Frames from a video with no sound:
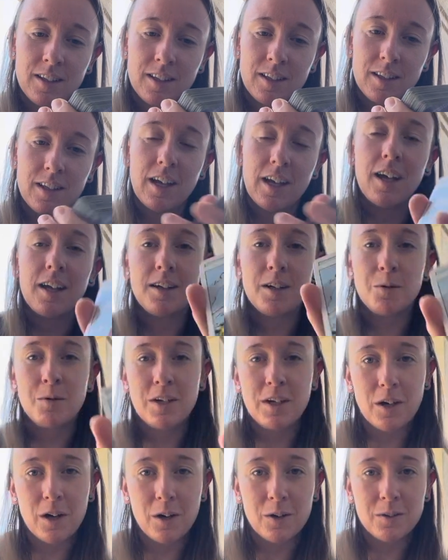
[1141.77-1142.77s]
Yeah, there we
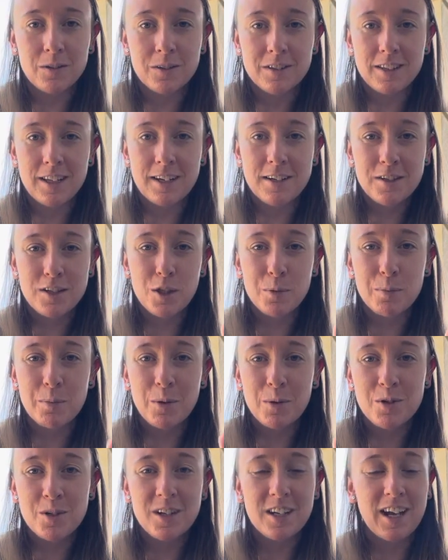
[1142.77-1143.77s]
go. There's the
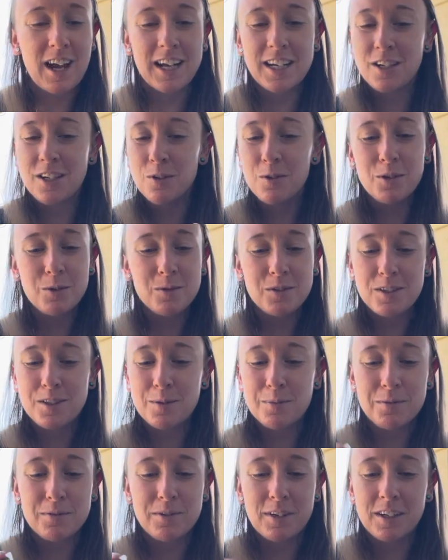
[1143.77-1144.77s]
bullshit. I knew there was
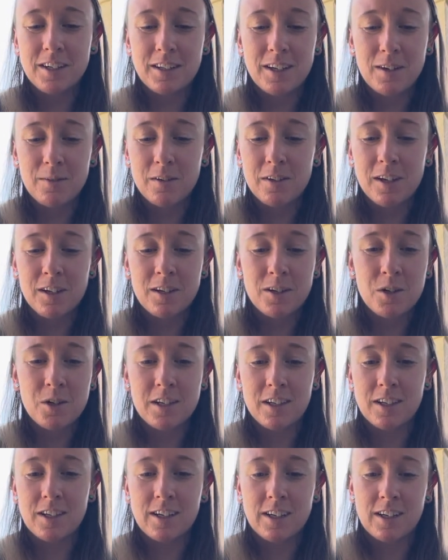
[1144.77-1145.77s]
some fucking devil energy
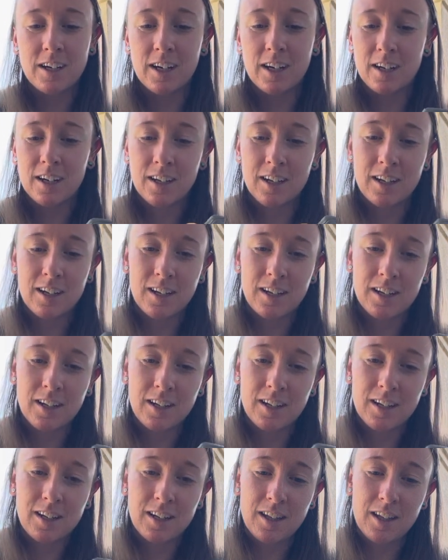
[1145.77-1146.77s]
in here.
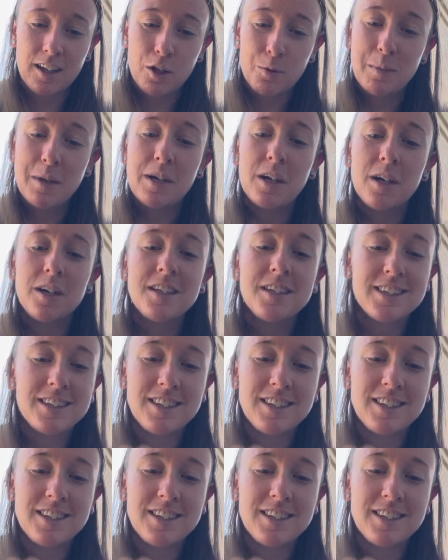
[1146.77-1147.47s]
Because...